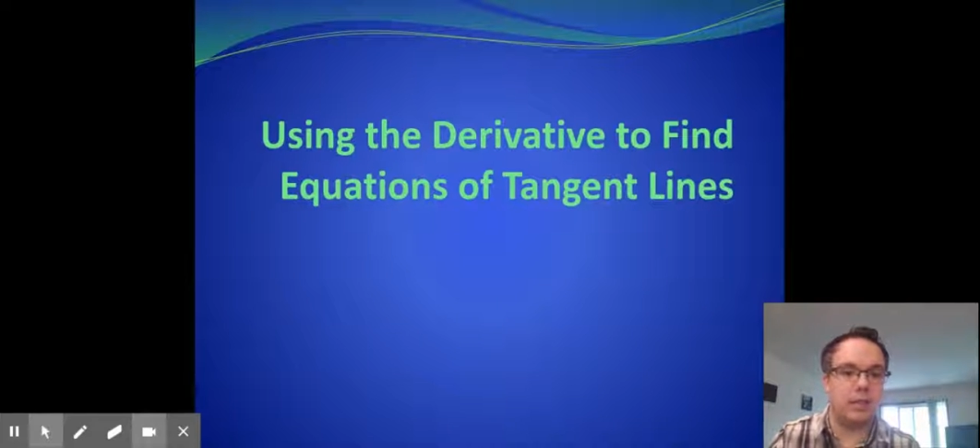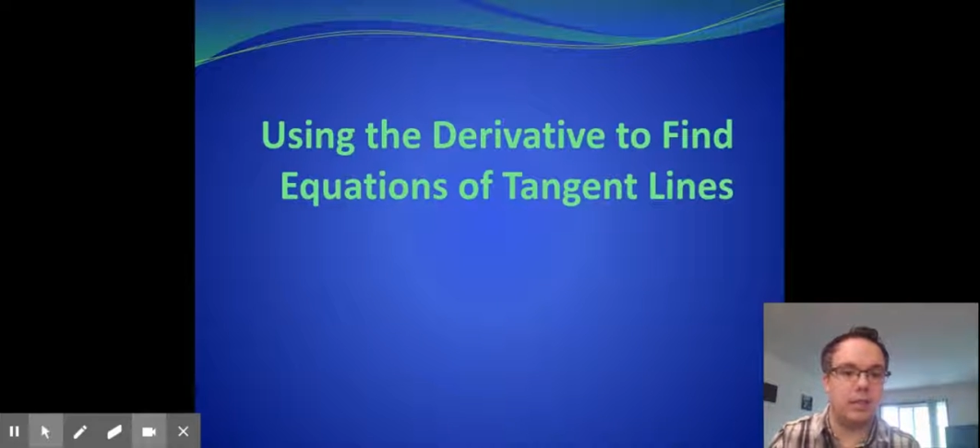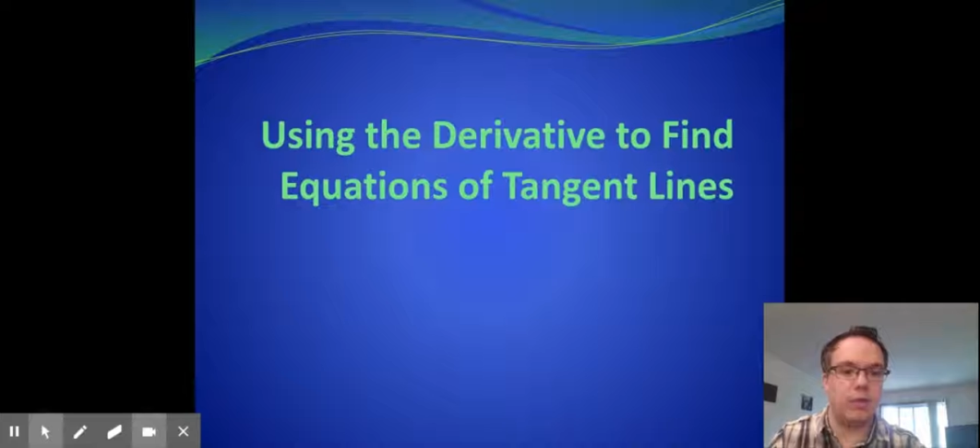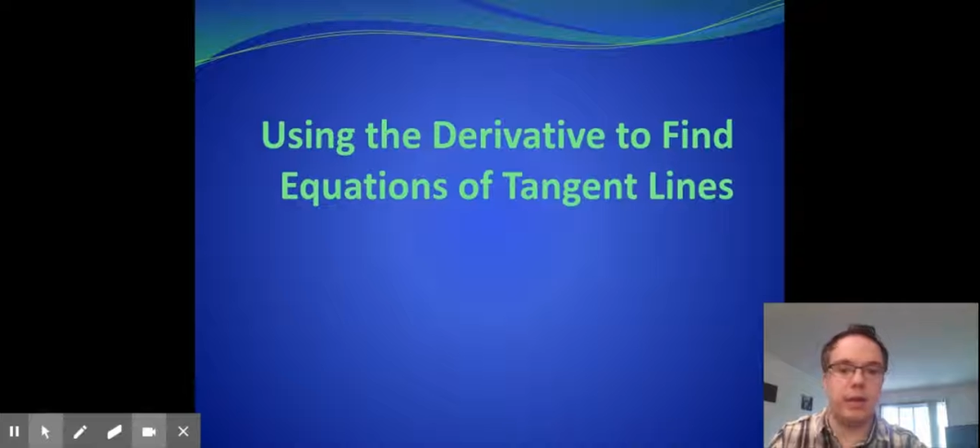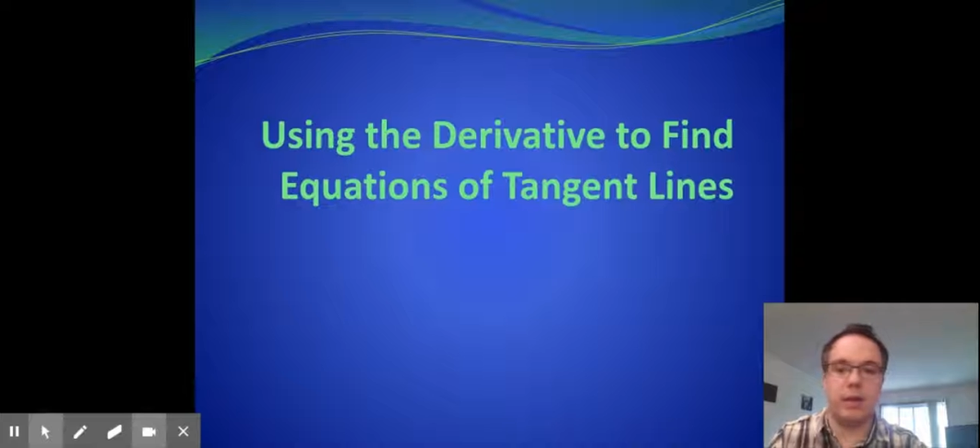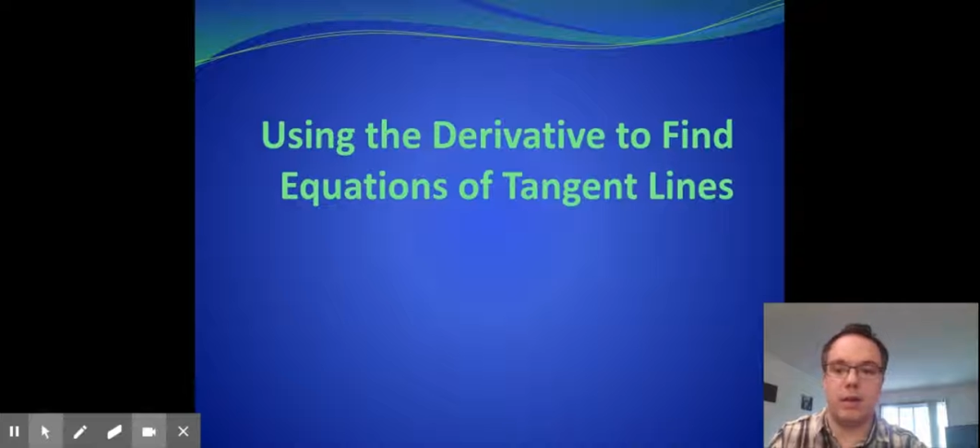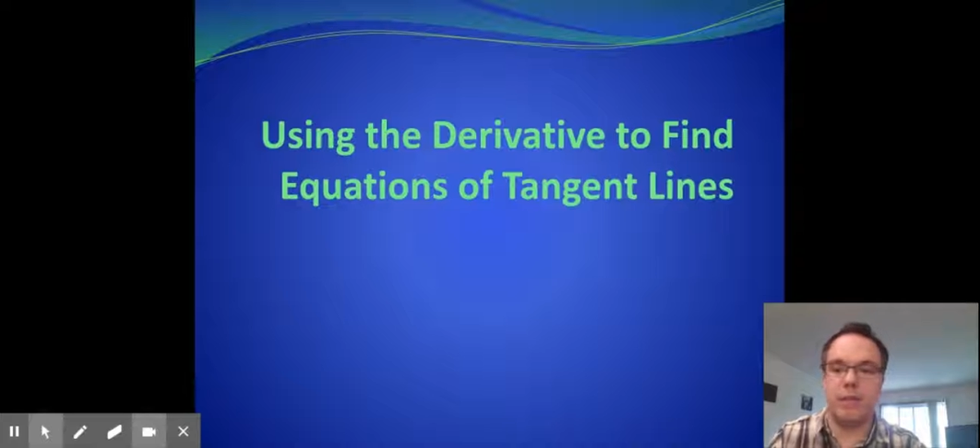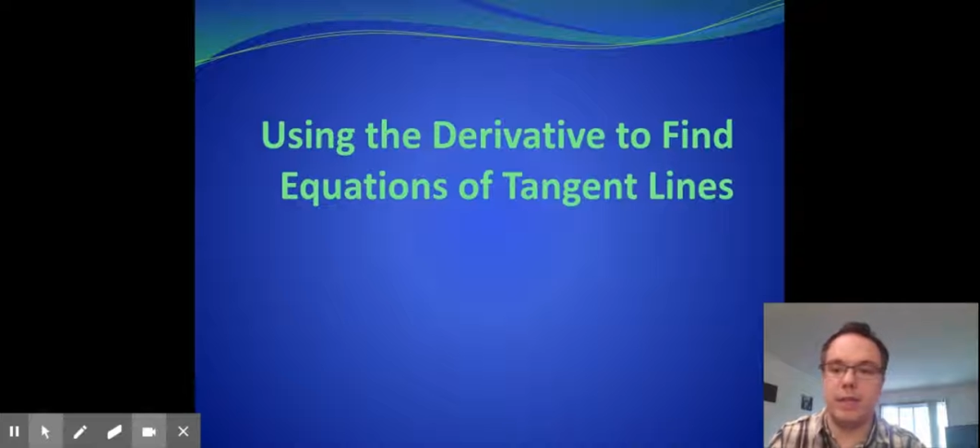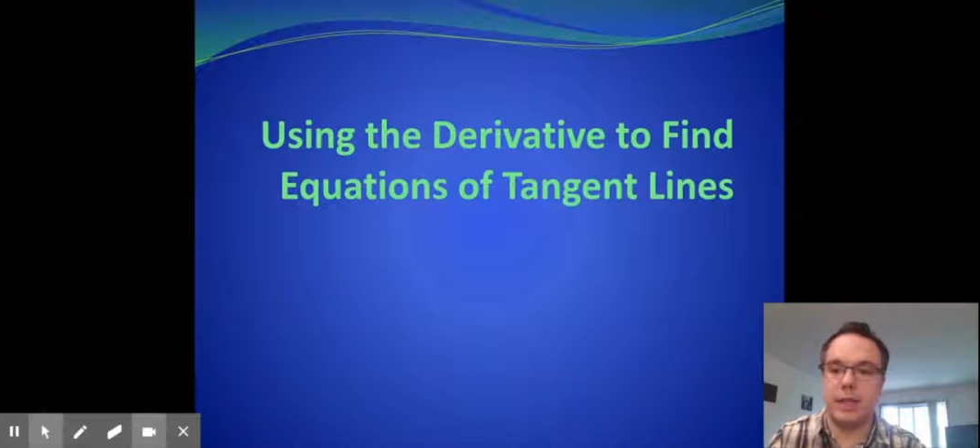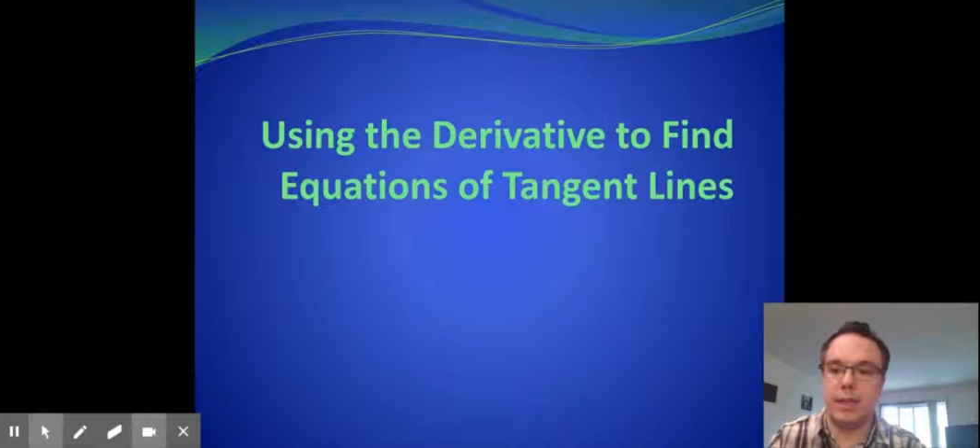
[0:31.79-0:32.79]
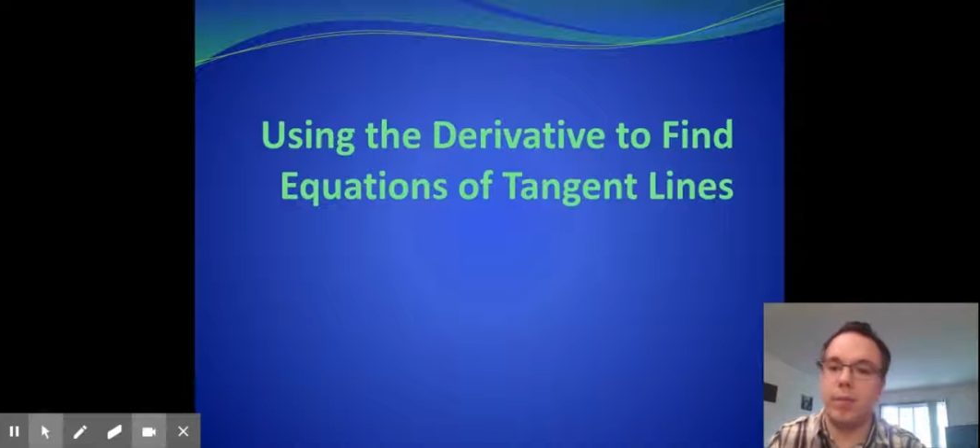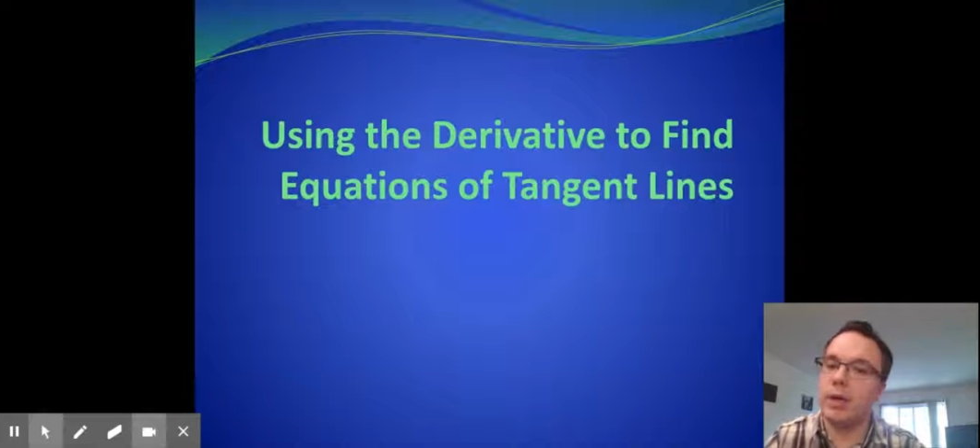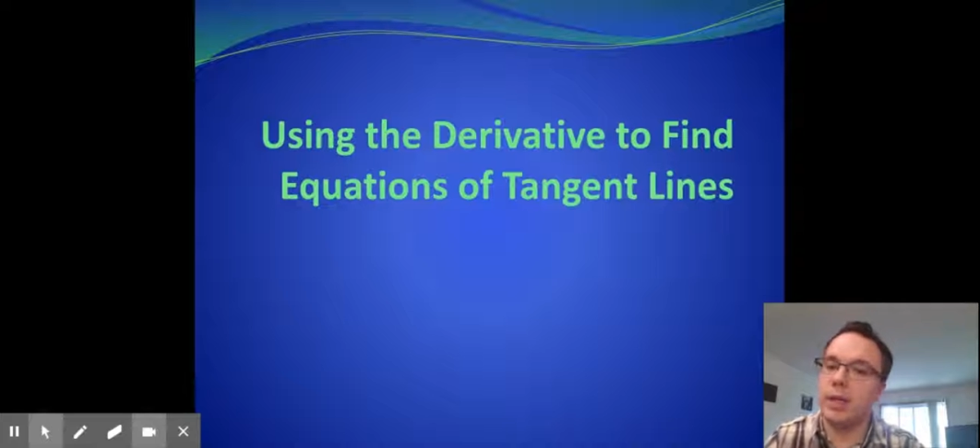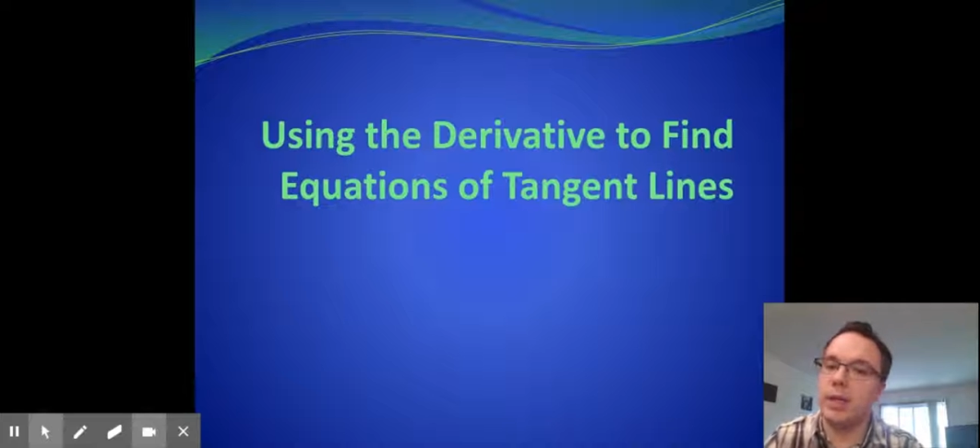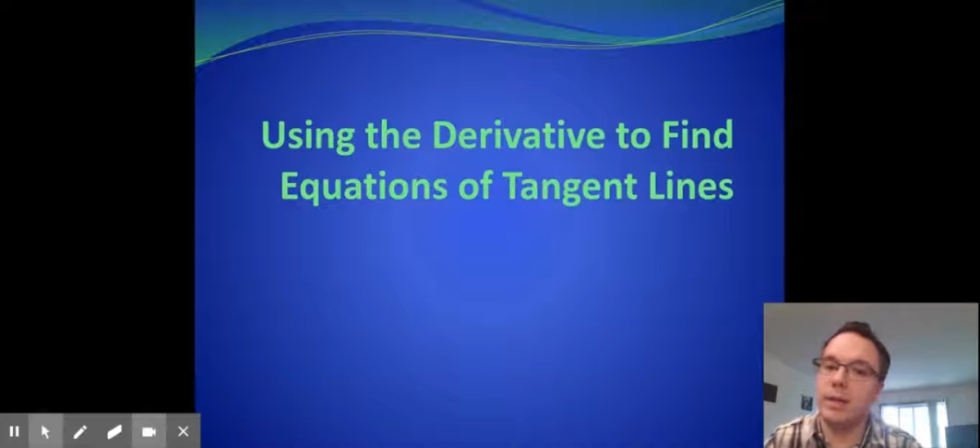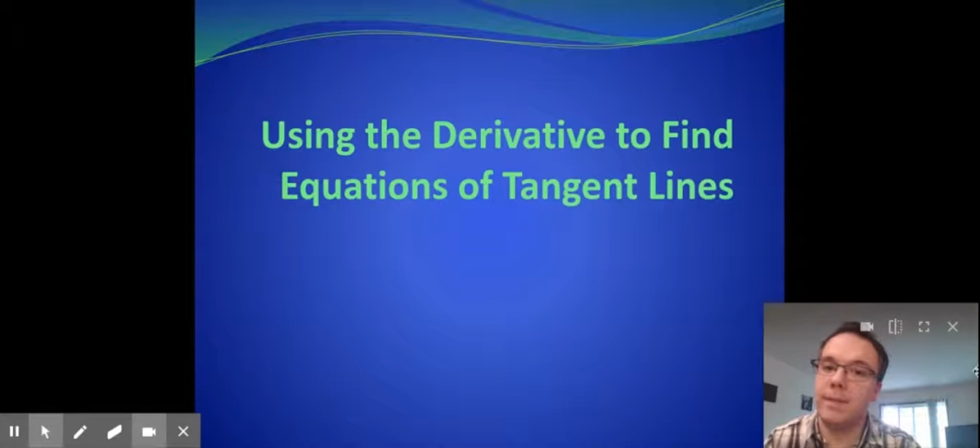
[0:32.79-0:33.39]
to that curve at that point.